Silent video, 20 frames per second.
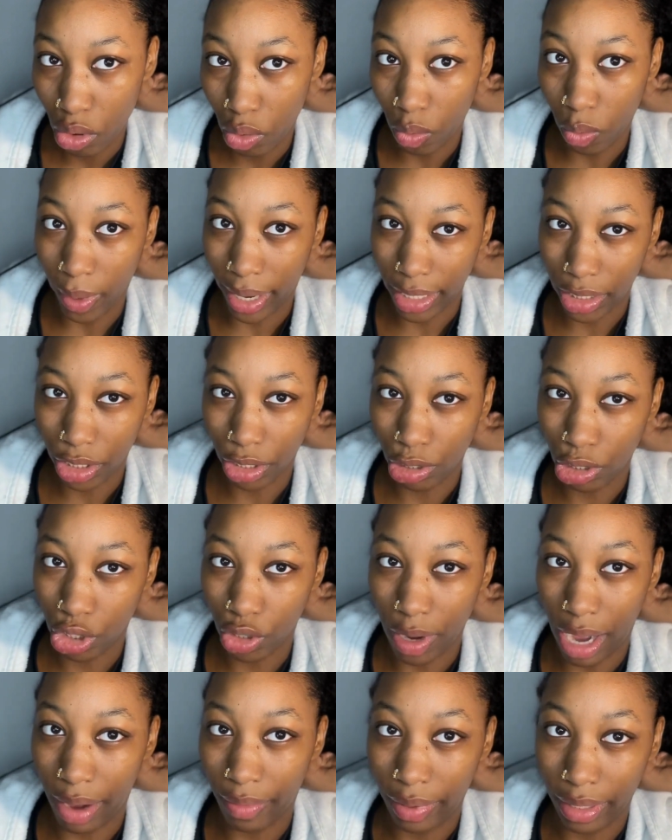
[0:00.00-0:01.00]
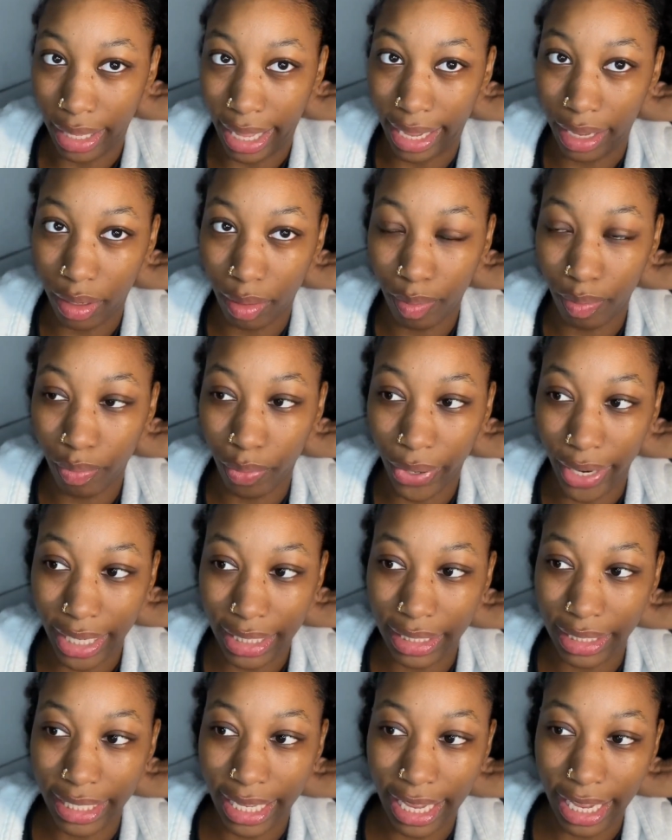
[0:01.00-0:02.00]
where I told you I would like
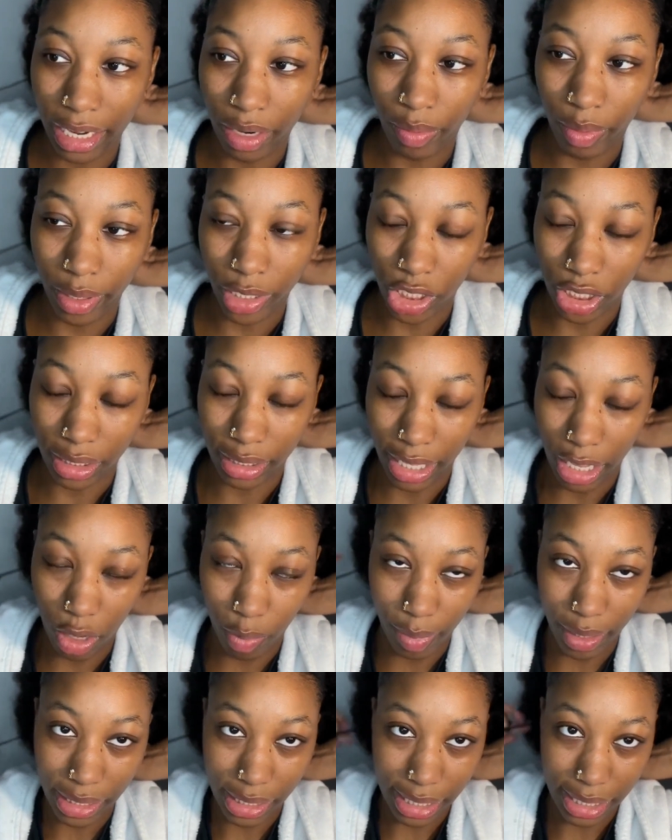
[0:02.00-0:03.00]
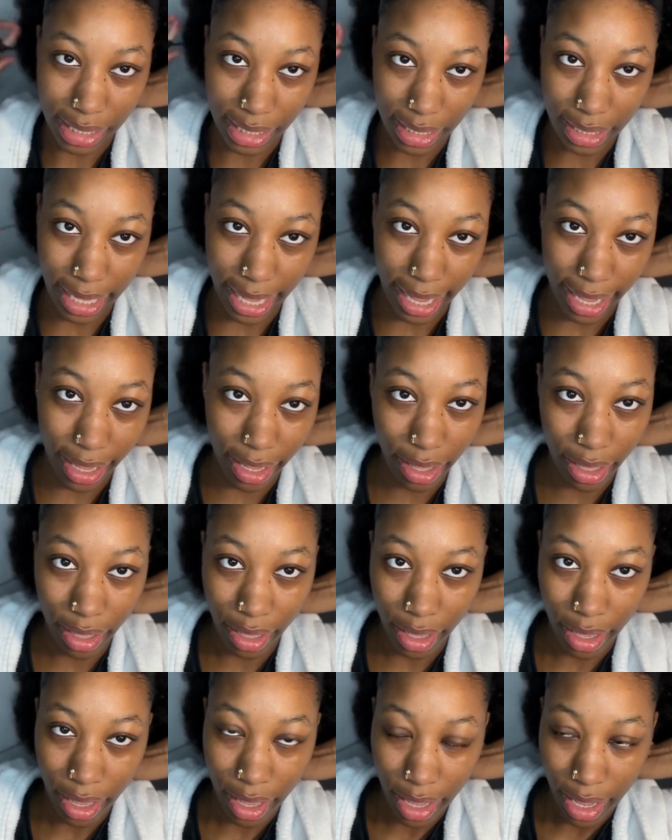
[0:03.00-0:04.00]
press it, and it would just help it to stay.
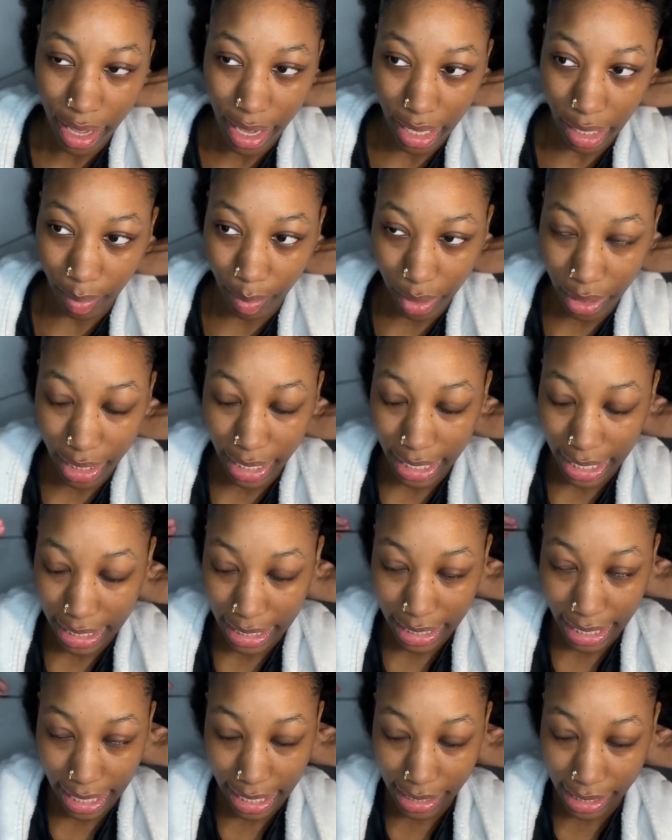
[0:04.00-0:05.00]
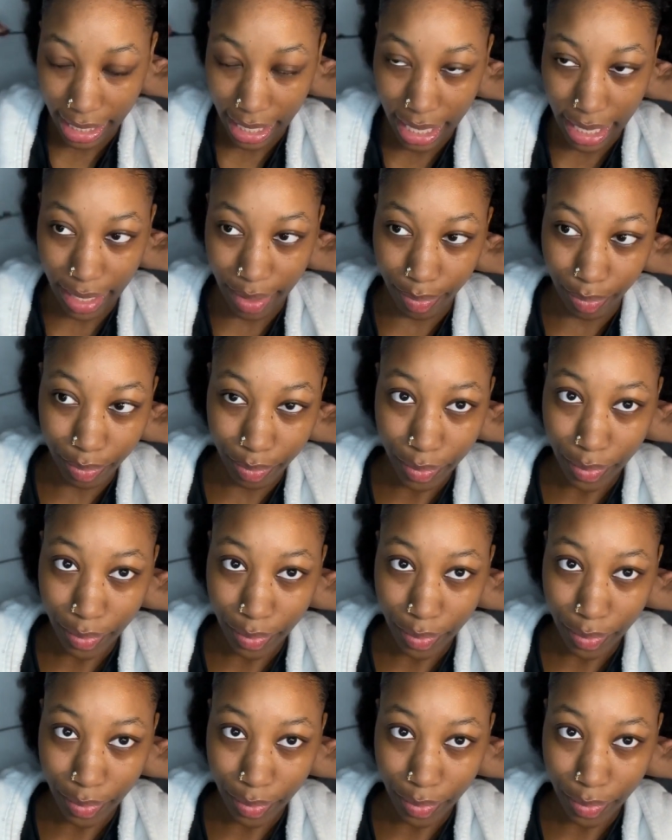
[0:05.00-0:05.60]
And I'm pulling it as tight as I can.